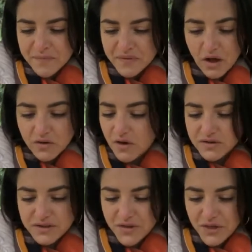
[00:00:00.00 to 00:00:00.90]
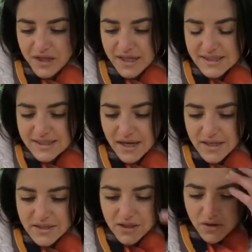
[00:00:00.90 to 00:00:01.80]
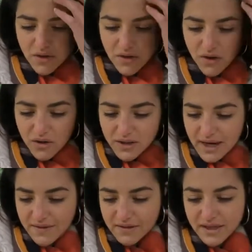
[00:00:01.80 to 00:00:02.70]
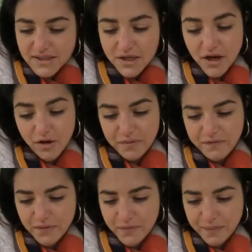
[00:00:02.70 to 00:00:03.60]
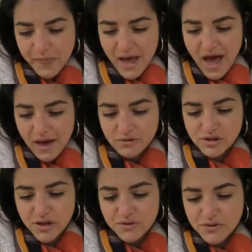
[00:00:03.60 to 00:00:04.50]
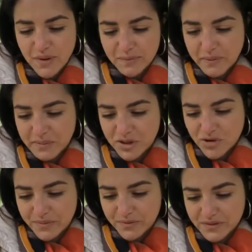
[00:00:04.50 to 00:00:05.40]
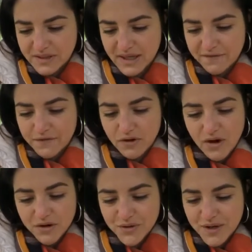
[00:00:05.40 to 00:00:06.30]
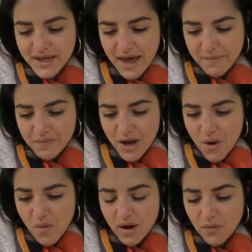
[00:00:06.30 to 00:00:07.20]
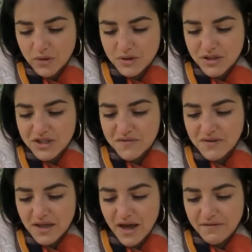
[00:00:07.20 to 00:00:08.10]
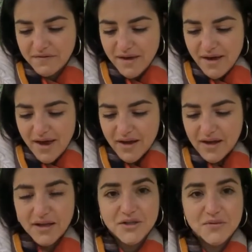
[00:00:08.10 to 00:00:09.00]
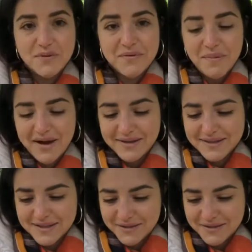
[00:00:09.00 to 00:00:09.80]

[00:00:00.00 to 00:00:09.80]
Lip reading: on the inside, on a level I didn't know before. I was so swamped by my troubles that I've forgotten who I am, what I want to achieve in life, and I needed to be reminded.